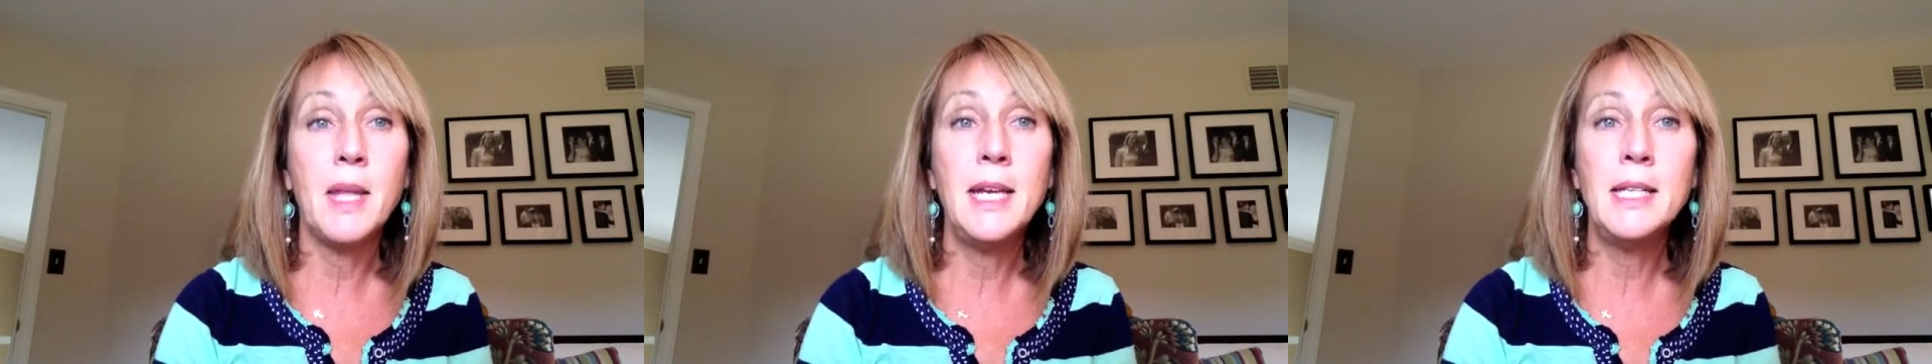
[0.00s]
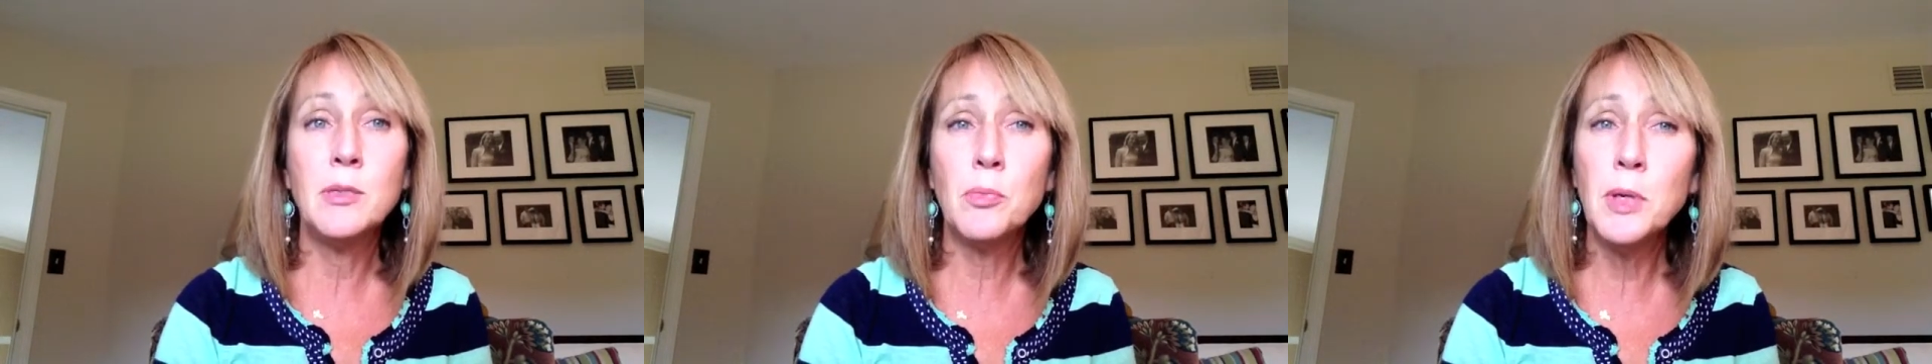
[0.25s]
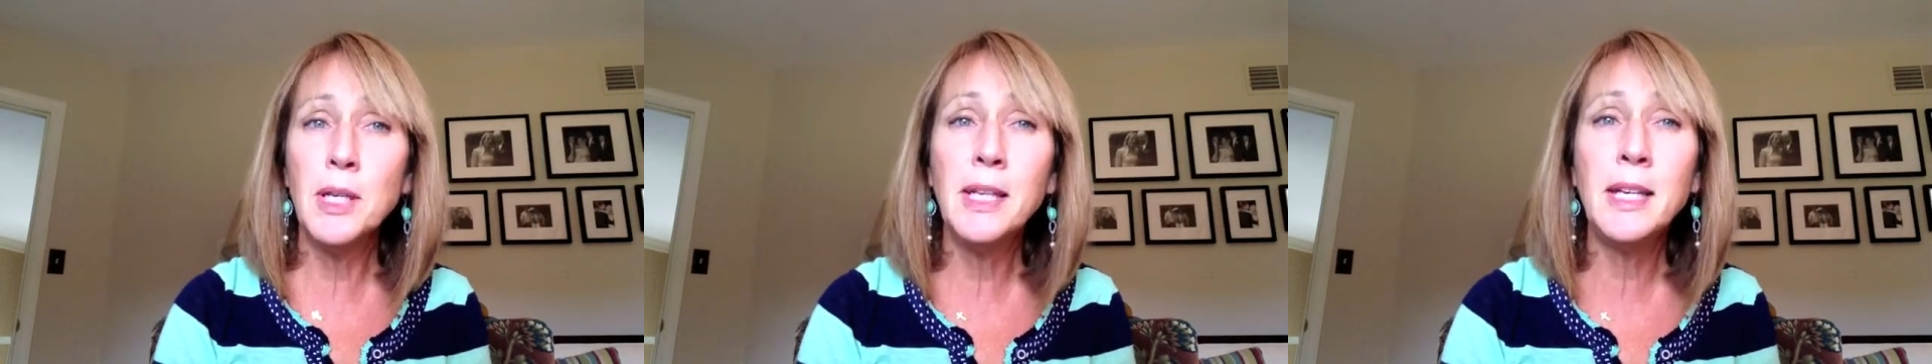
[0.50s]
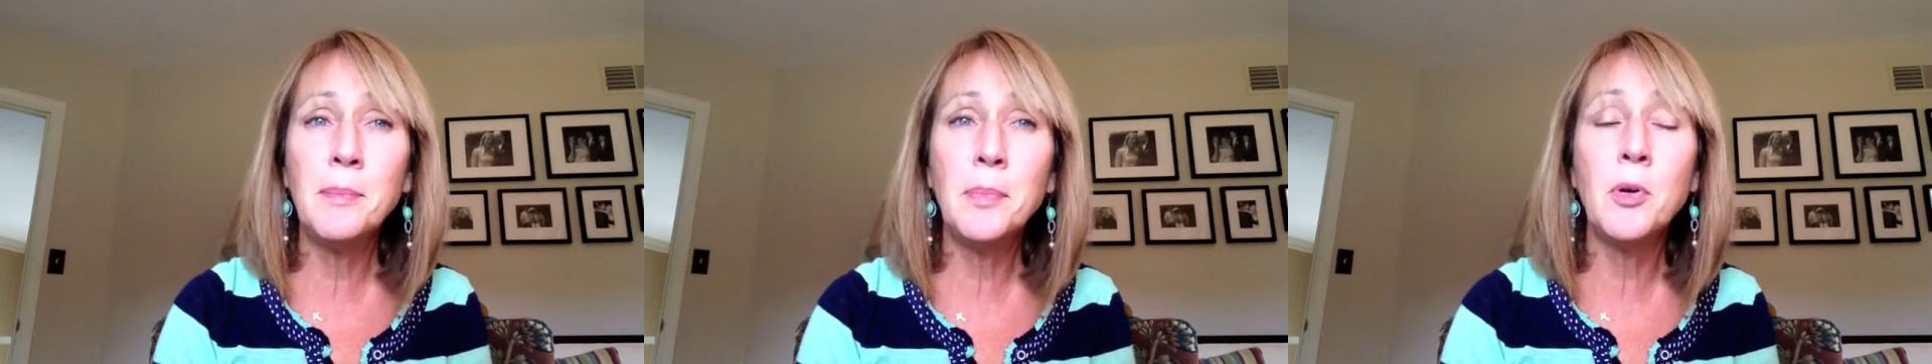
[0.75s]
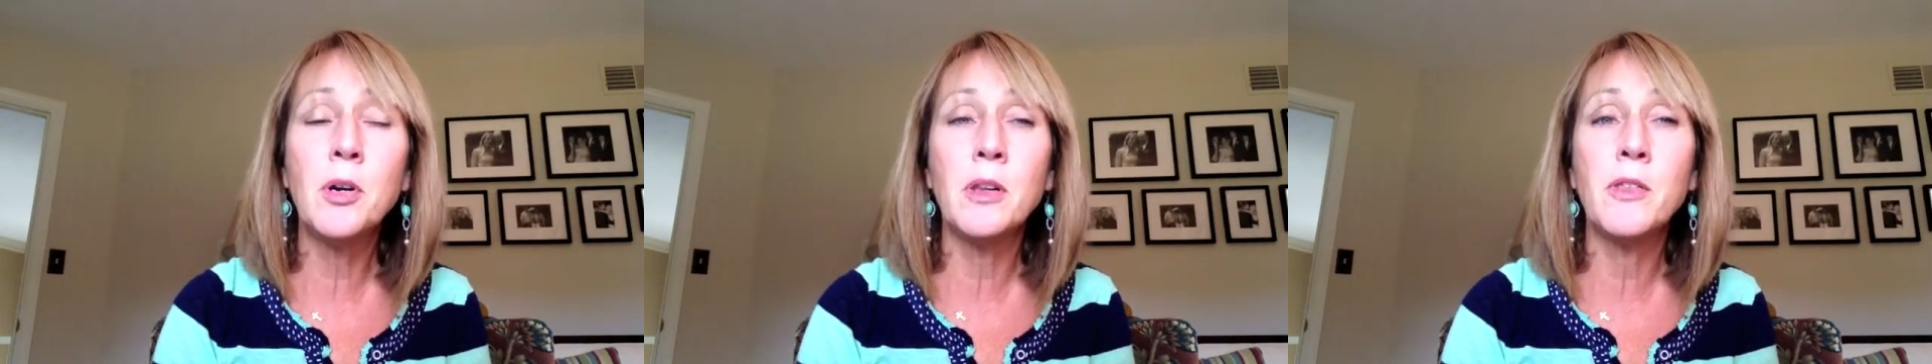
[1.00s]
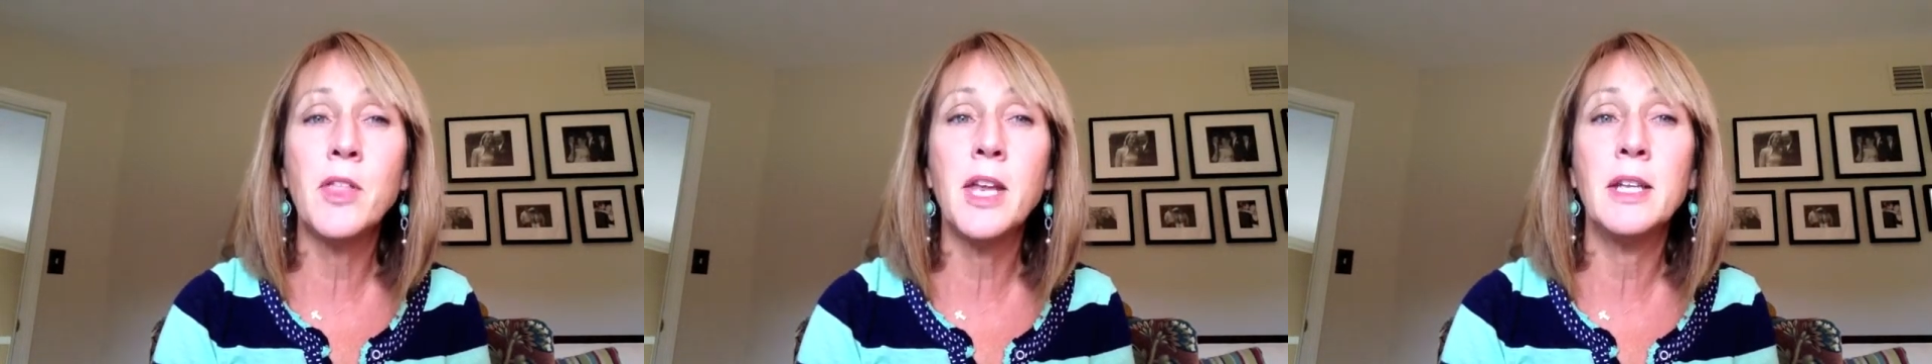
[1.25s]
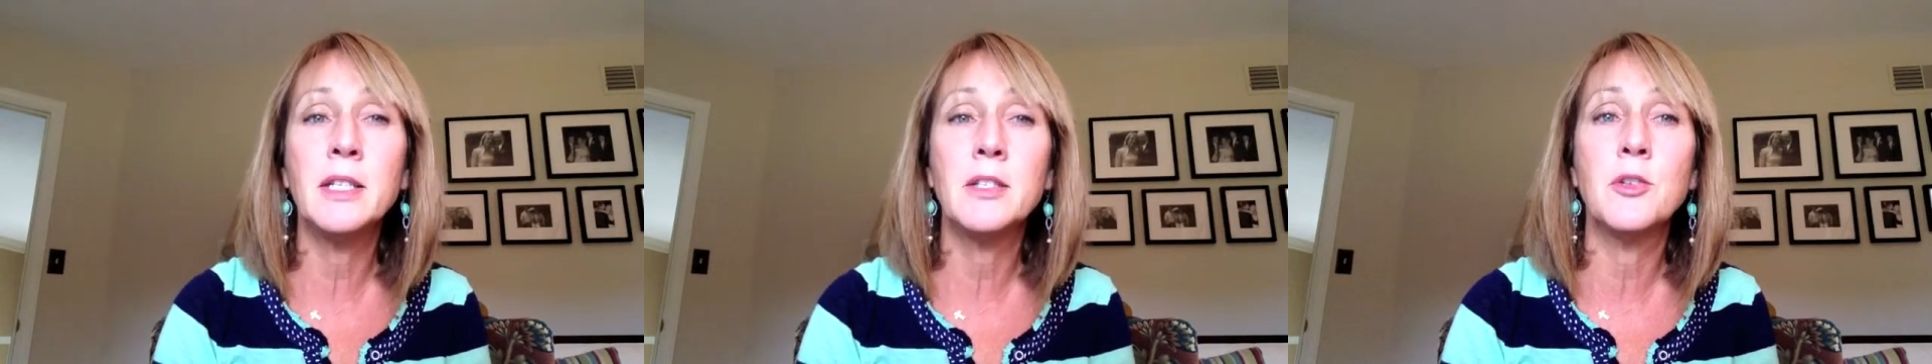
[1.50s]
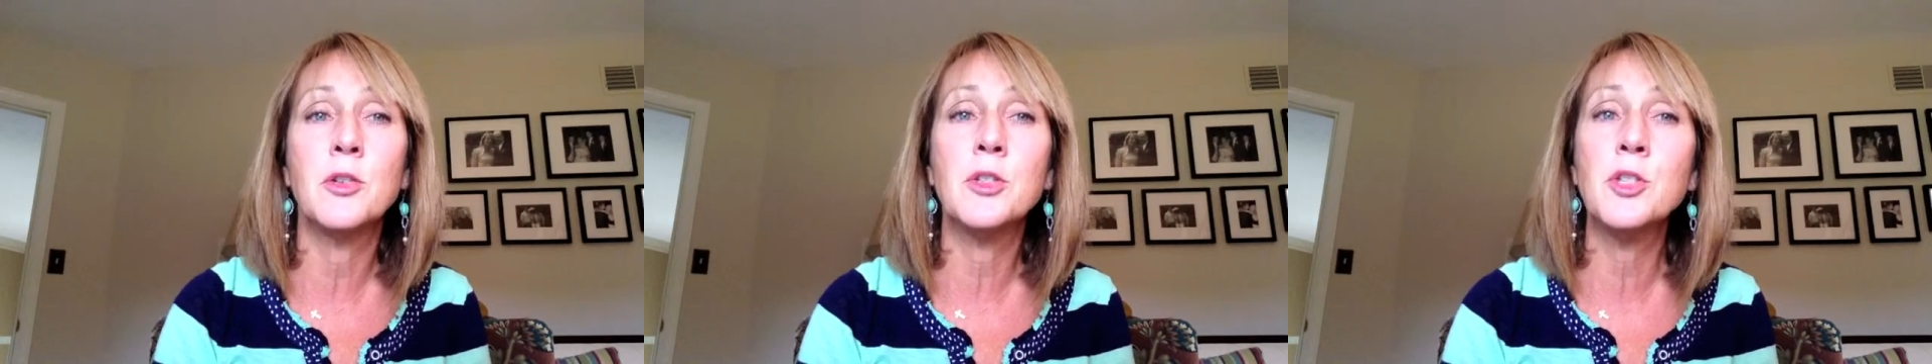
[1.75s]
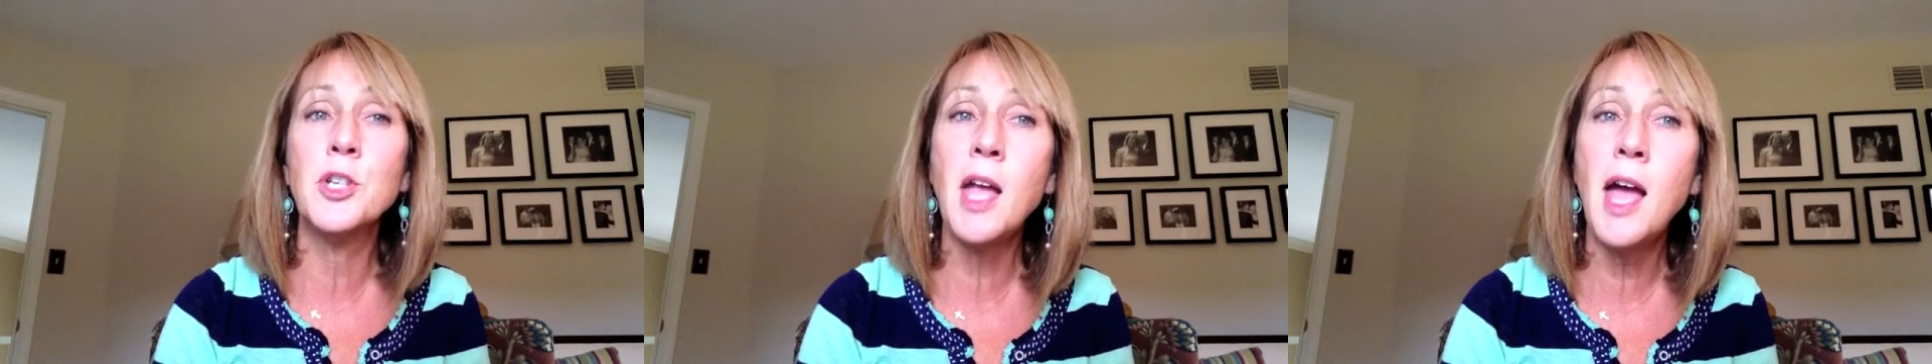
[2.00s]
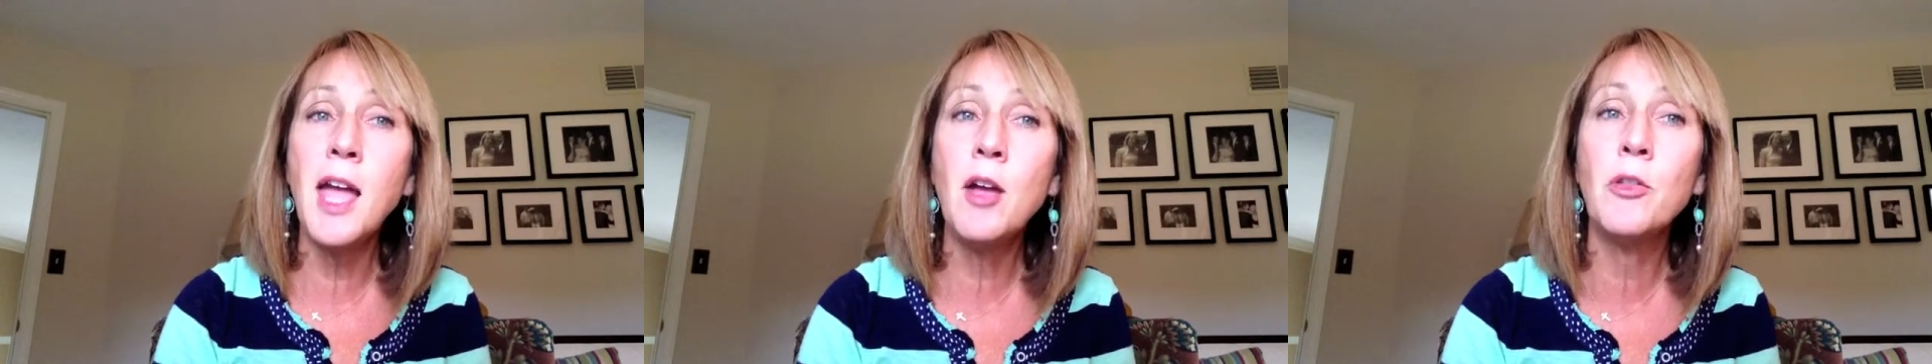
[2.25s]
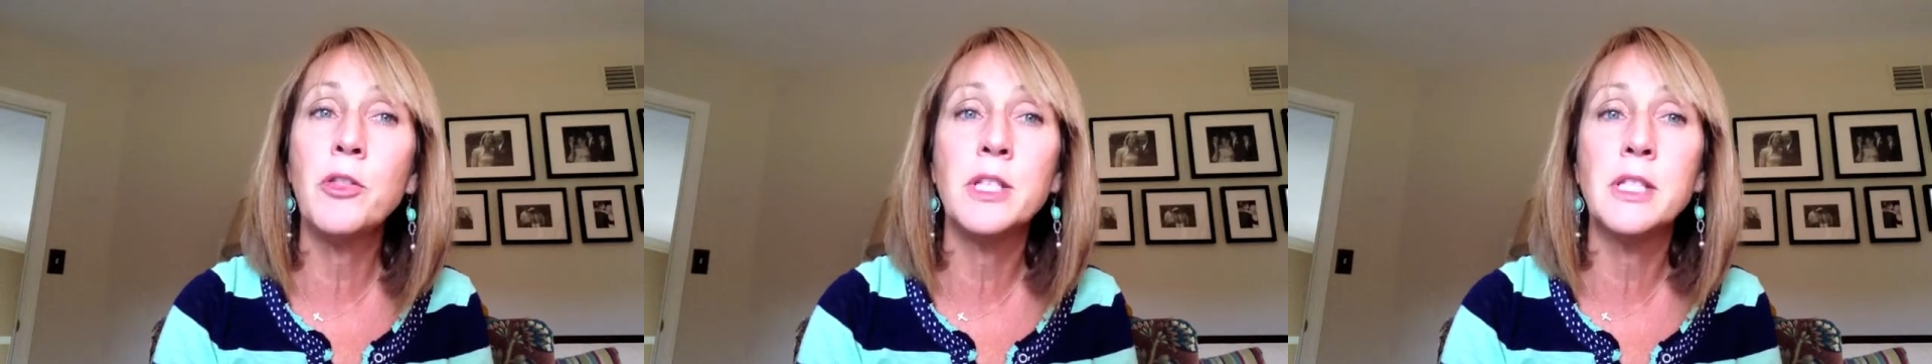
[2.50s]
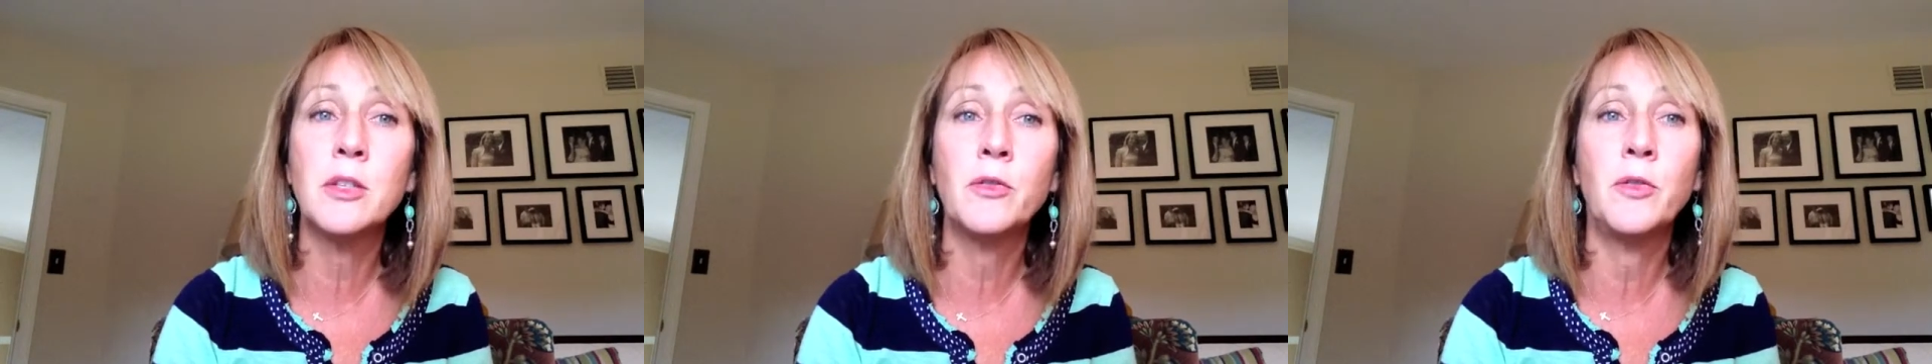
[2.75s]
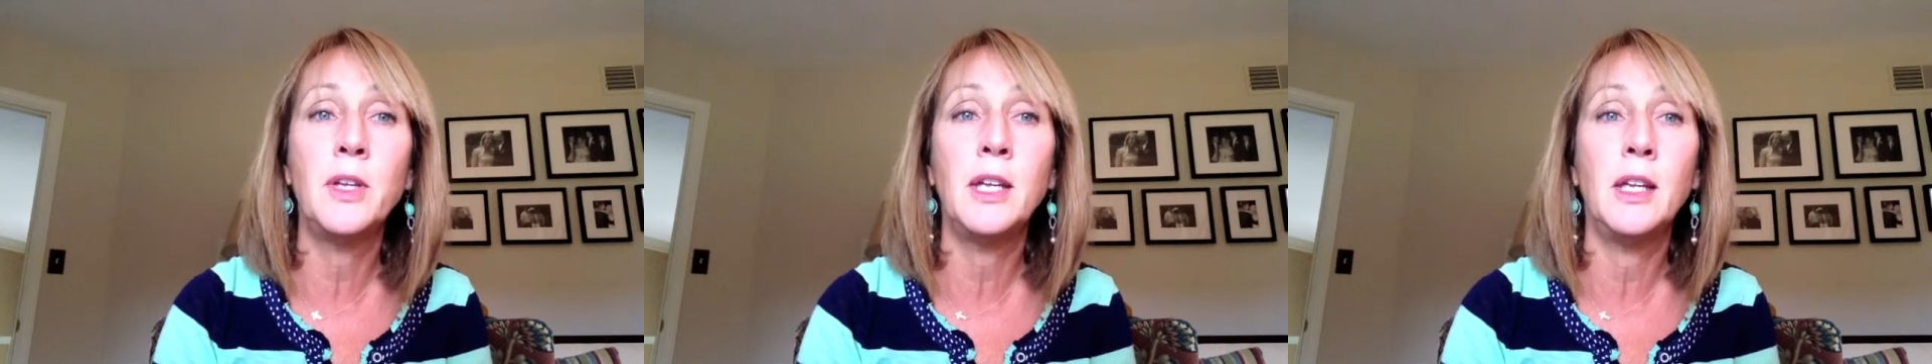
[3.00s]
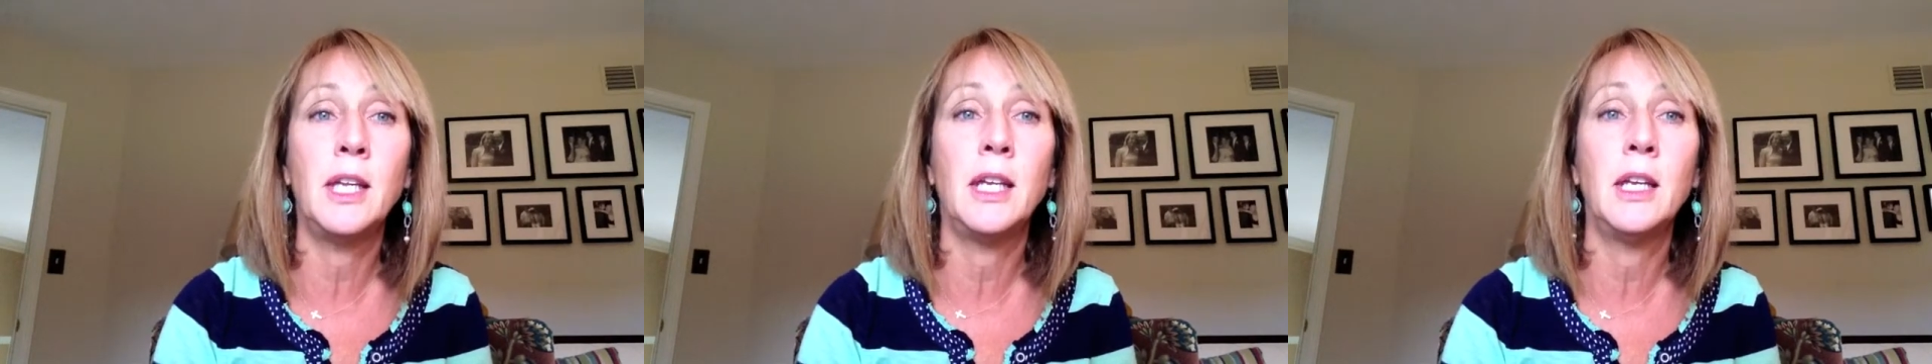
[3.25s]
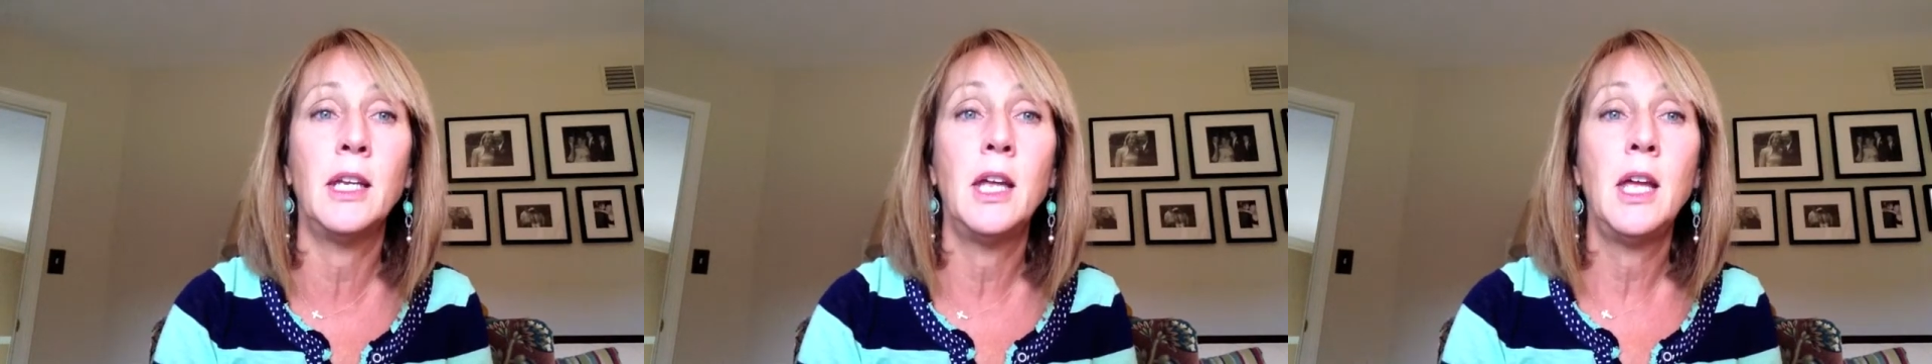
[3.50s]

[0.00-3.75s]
It's really important that it's your child that's feeling